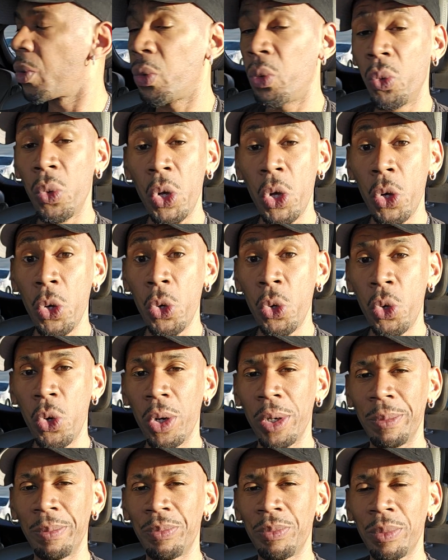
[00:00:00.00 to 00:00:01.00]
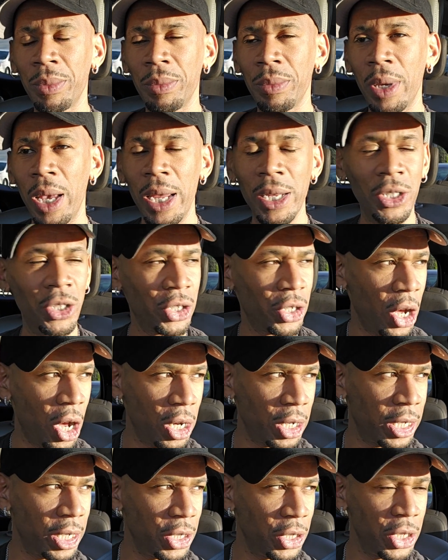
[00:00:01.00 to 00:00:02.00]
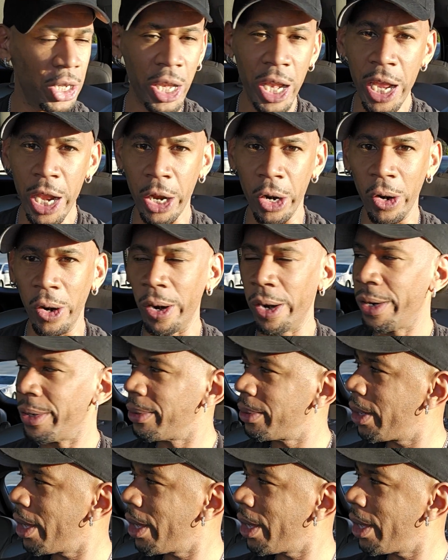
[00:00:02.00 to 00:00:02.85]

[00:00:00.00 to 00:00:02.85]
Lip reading: Woo! A skunk is near.